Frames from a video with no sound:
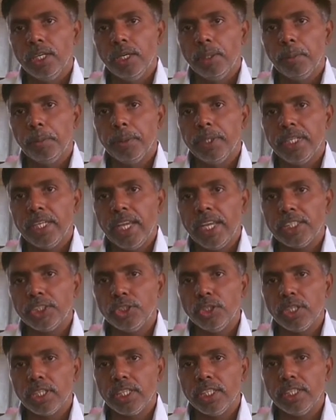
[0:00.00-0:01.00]
In
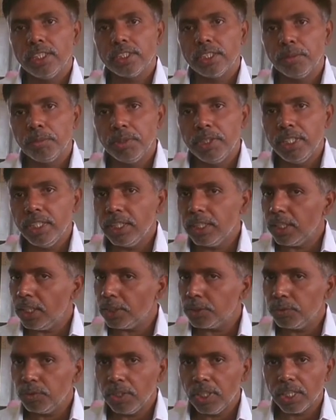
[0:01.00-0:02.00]
actual case some heat
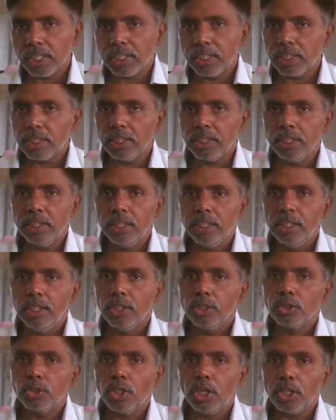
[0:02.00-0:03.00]
loss will occur,
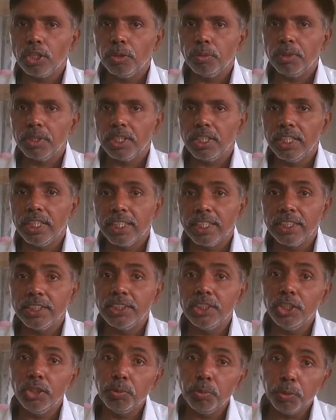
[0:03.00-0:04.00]
so automatically
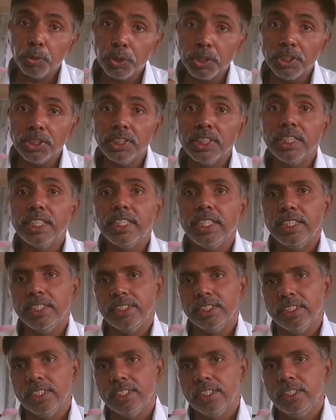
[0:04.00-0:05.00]
energy input is
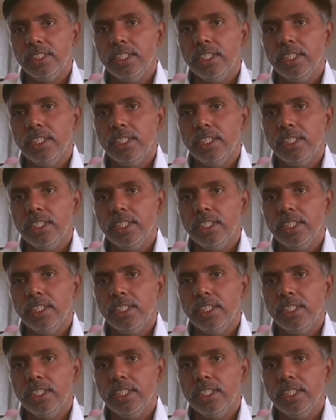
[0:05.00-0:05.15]
increasing.